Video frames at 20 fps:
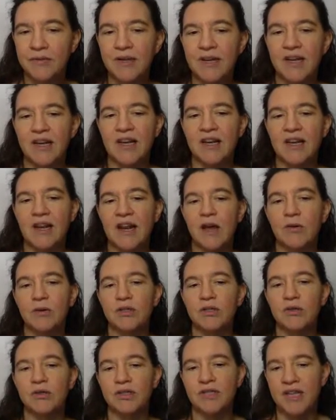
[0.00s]
We can allow
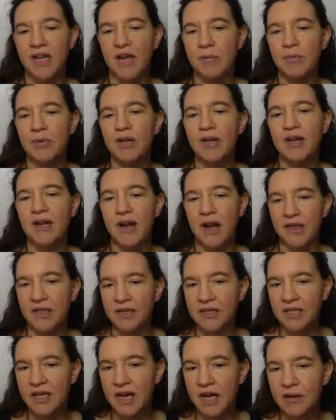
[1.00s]
it to sample
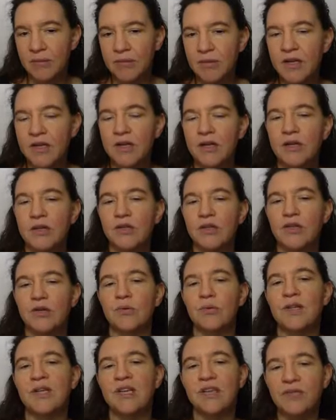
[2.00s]
another time. So
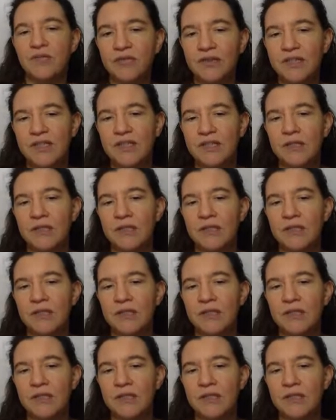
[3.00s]
if it